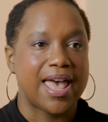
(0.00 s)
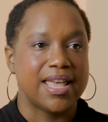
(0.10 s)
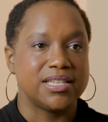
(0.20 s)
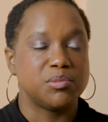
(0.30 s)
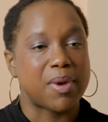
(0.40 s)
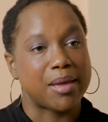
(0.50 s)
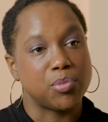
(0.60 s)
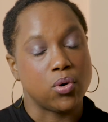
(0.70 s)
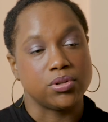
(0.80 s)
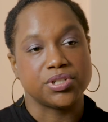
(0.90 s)
as
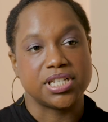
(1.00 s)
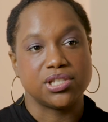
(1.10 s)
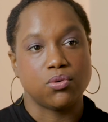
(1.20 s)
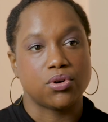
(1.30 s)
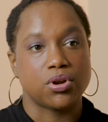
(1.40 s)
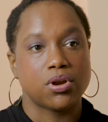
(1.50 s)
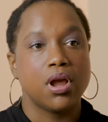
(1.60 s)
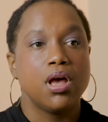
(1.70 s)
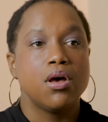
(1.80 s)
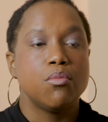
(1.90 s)
bipolar disorder,